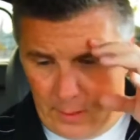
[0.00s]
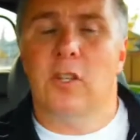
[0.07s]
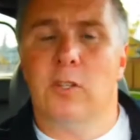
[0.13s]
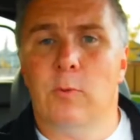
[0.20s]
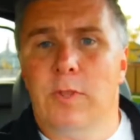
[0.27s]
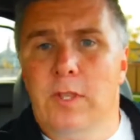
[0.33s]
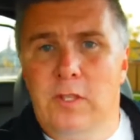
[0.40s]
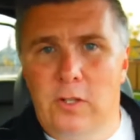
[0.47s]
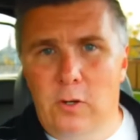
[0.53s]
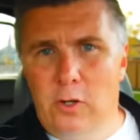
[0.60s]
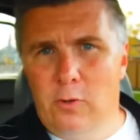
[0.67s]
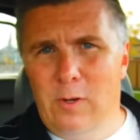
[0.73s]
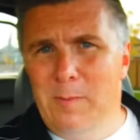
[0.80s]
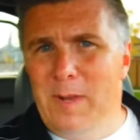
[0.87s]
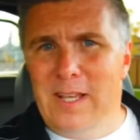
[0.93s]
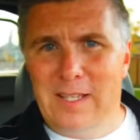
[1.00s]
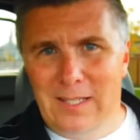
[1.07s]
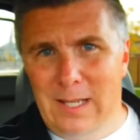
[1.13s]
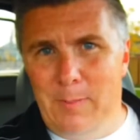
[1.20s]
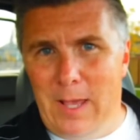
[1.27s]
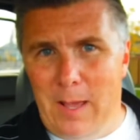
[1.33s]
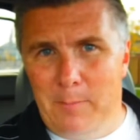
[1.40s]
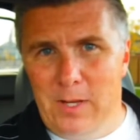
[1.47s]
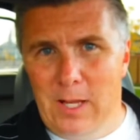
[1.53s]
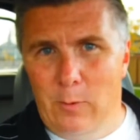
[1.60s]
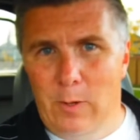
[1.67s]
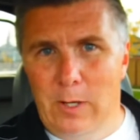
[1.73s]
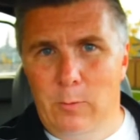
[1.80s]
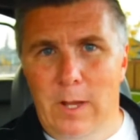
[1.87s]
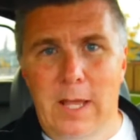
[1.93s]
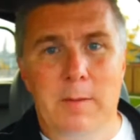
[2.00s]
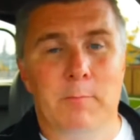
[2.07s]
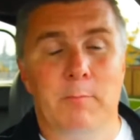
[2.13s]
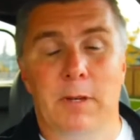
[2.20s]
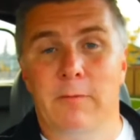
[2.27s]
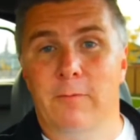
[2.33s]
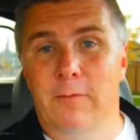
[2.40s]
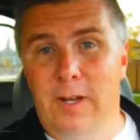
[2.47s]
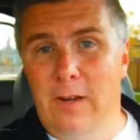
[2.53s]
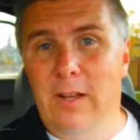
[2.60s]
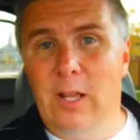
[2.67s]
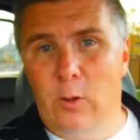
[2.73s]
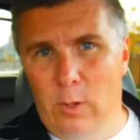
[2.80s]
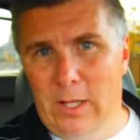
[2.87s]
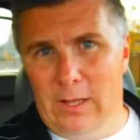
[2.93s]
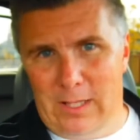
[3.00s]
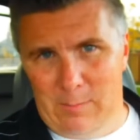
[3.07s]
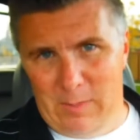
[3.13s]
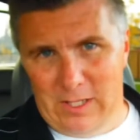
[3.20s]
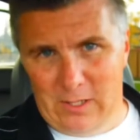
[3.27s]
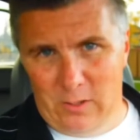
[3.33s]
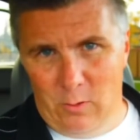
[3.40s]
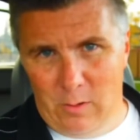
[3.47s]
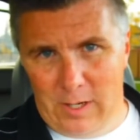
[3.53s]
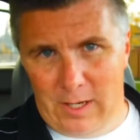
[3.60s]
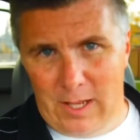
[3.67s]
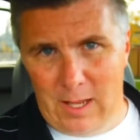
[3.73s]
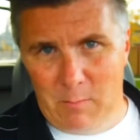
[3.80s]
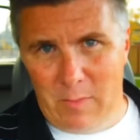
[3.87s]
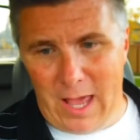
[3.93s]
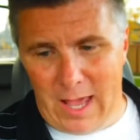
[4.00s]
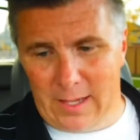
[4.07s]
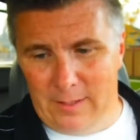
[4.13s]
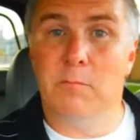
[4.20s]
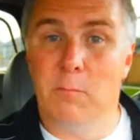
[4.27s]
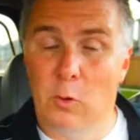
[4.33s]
so with the surgery, my sleep apnea went away, but very quickly my snoring came back.